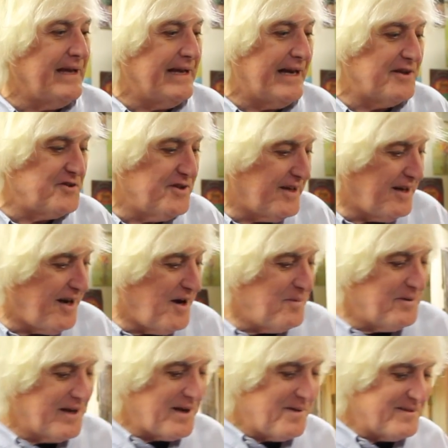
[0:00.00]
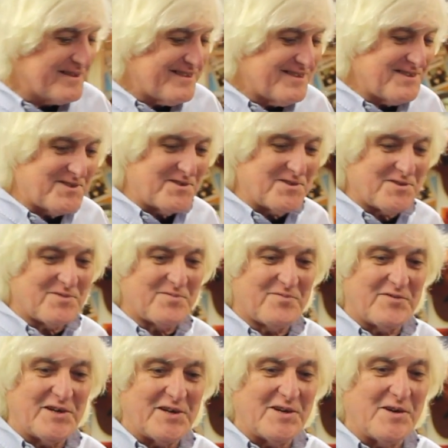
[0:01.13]
And I took it home and I got my sister's
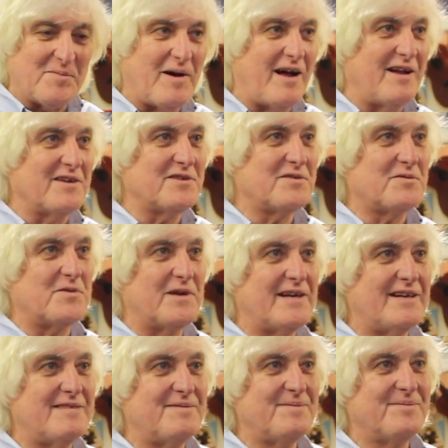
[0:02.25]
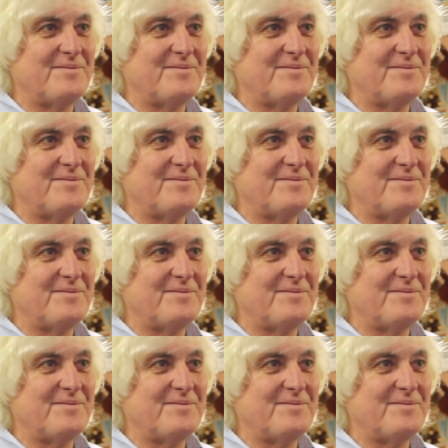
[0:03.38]
fingernail polish red